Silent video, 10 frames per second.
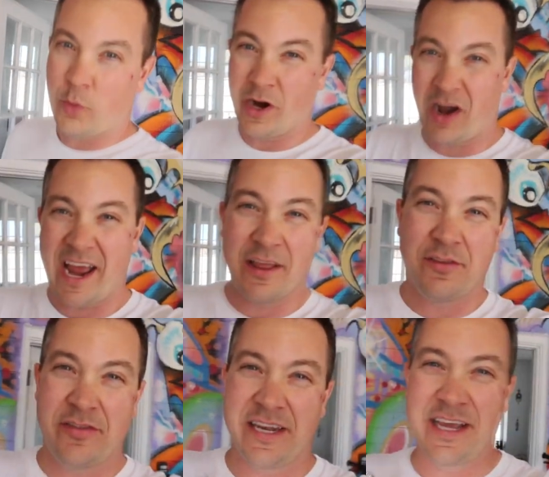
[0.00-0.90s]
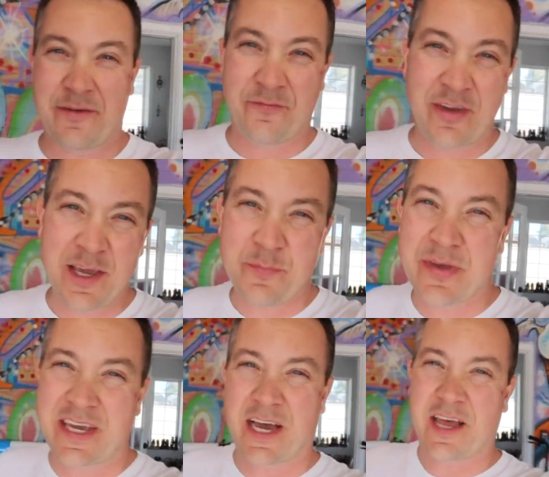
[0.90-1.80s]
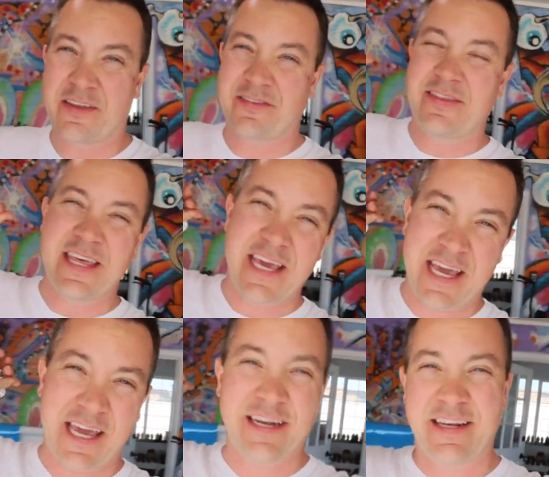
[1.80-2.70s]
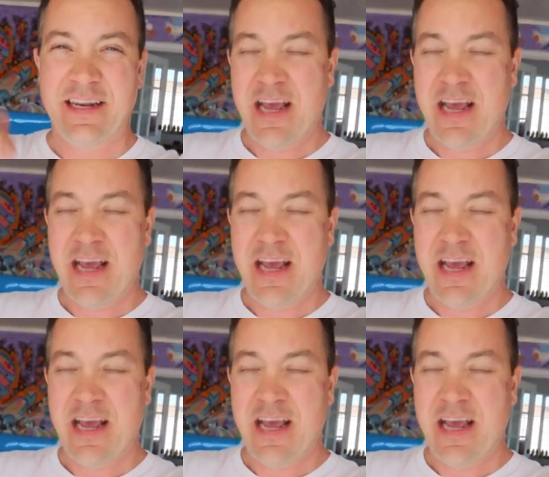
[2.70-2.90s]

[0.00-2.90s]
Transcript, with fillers: We are headed to the D M V because the